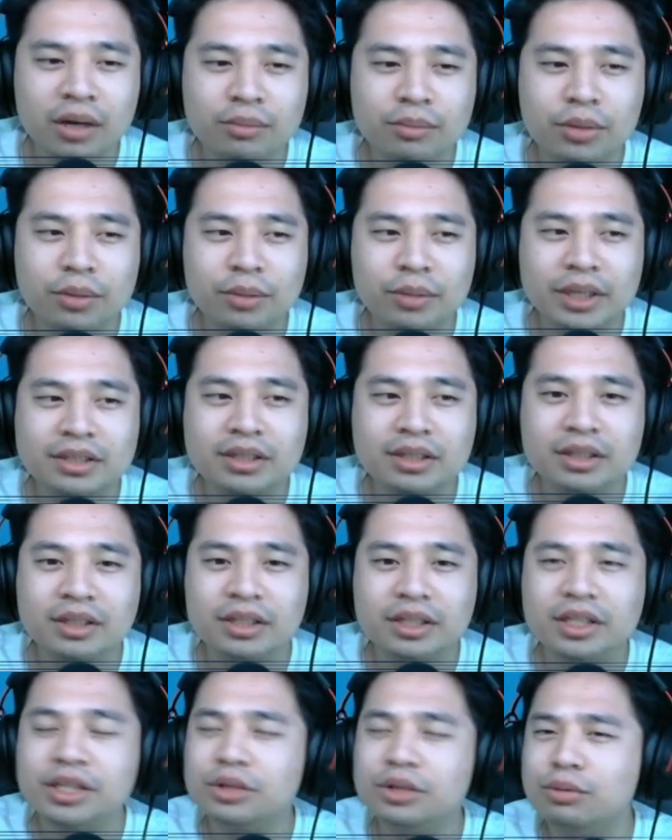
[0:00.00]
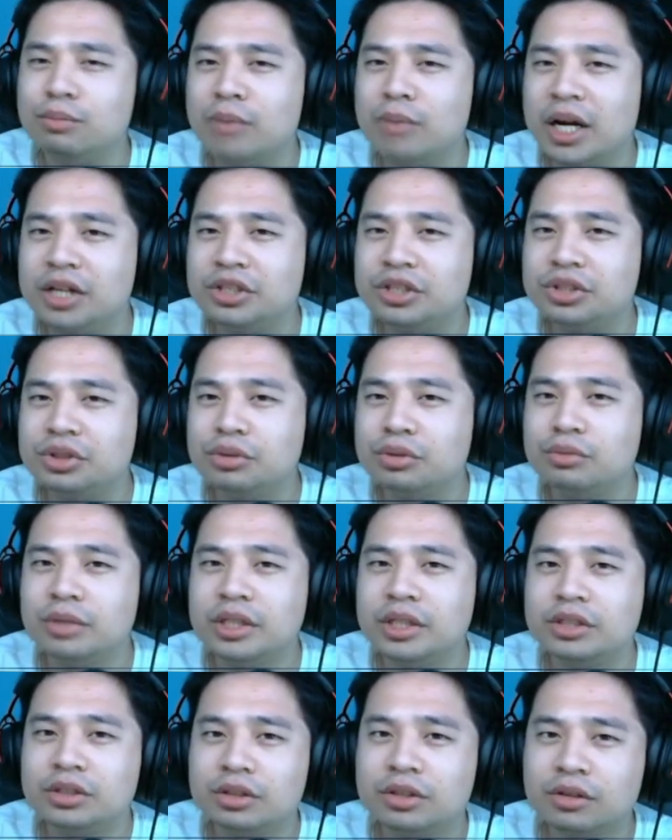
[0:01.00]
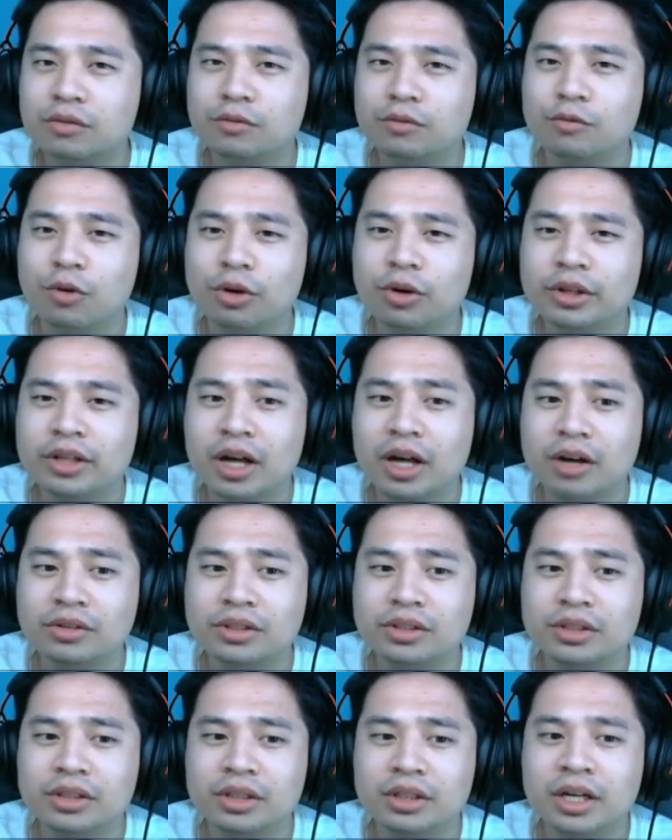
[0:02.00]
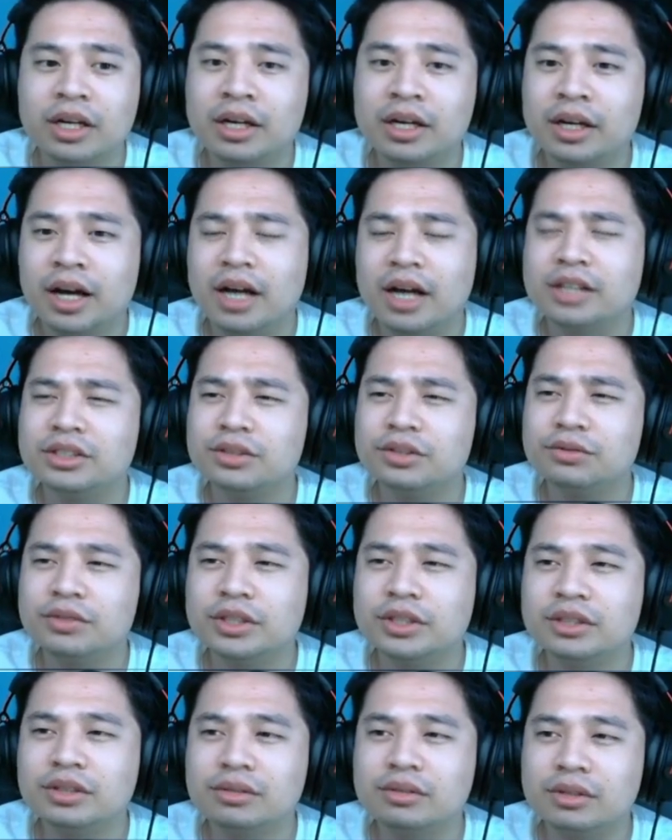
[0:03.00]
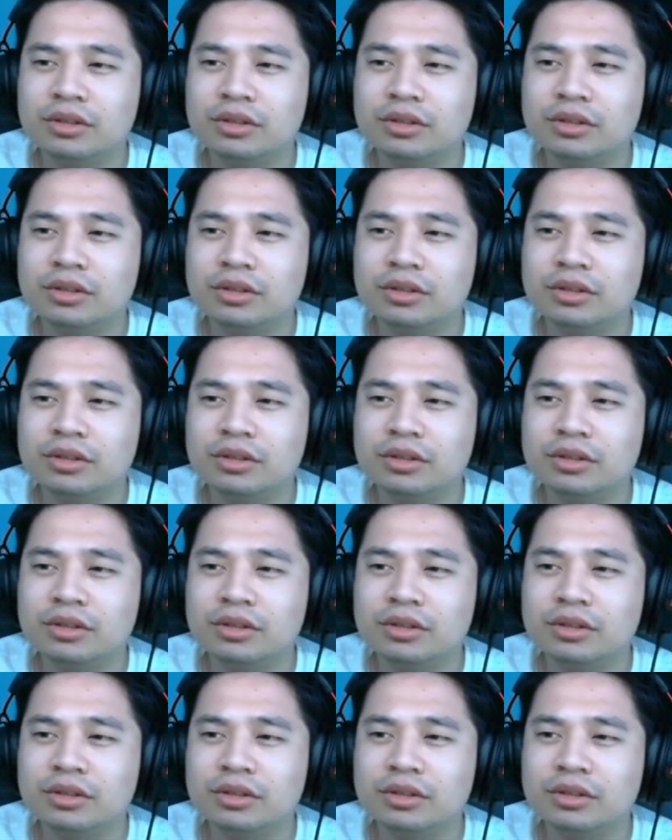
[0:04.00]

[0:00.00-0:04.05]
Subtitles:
But basically, he managed to reach 4,000 as a free